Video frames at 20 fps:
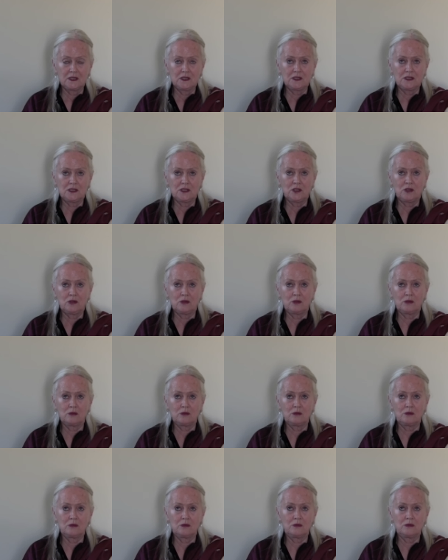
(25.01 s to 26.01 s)

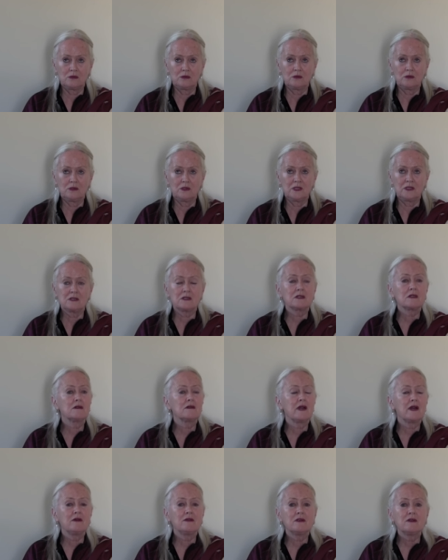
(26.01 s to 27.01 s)
So it's the
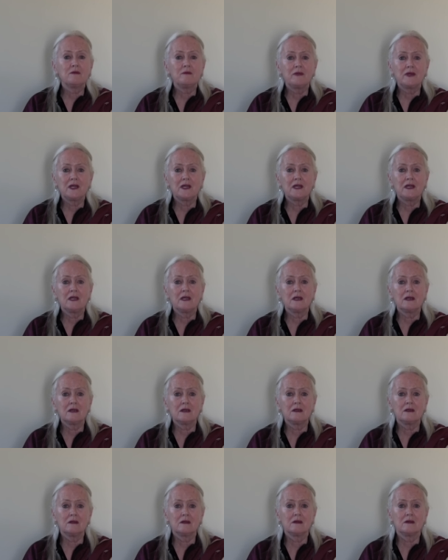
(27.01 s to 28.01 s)
ground of
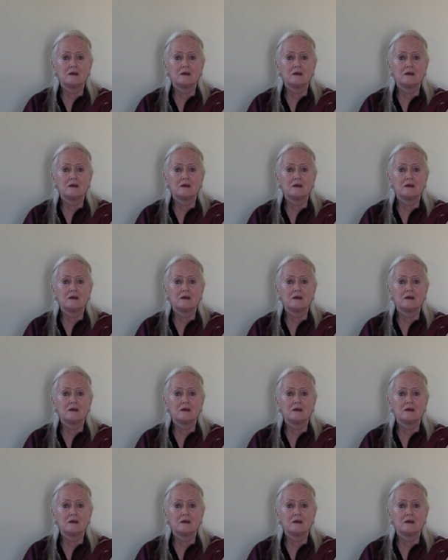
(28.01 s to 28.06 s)
being.